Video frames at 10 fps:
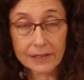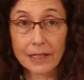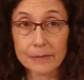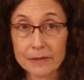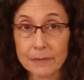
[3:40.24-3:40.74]
a
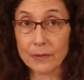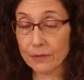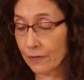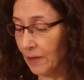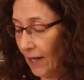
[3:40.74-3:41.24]

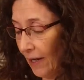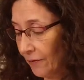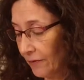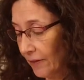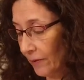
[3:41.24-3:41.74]
tablespoon for a
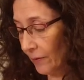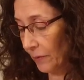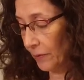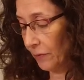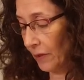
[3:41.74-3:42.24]
half a liter
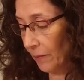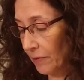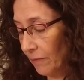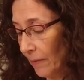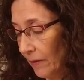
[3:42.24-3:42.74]
or 2
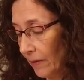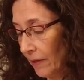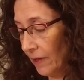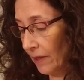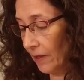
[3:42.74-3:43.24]
cups of
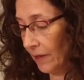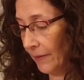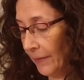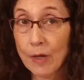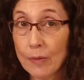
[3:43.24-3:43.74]
milk.
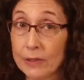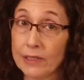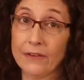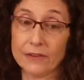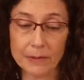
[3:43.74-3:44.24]
But
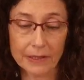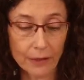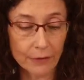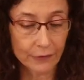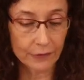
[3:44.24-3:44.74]
you have to be
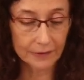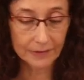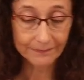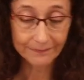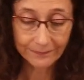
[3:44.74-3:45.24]

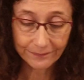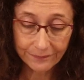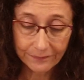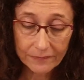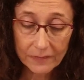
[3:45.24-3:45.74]
careful.
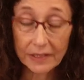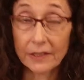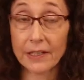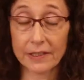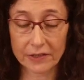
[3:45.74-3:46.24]

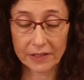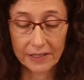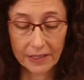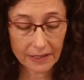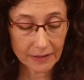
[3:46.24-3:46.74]
You can't just
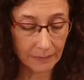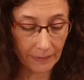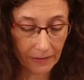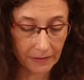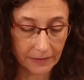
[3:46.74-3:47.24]
stick it in the
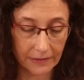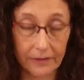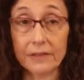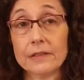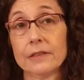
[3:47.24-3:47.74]
milk
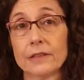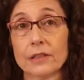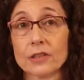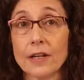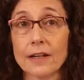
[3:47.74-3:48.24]
and
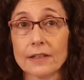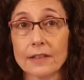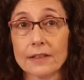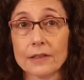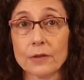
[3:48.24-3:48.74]
shock the
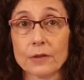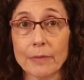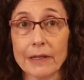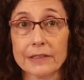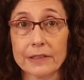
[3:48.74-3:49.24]
little
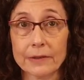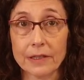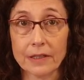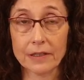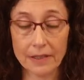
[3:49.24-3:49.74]
yogurt
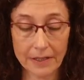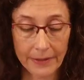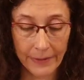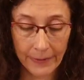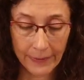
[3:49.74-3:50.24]
bacteria.
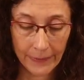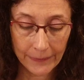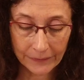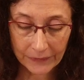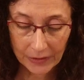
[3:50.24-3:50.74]

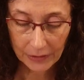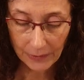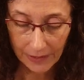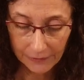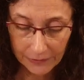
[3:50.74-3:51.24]

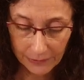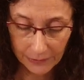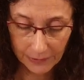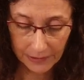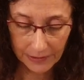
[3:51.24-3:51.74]
You have
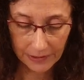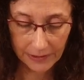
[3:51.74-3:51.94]
to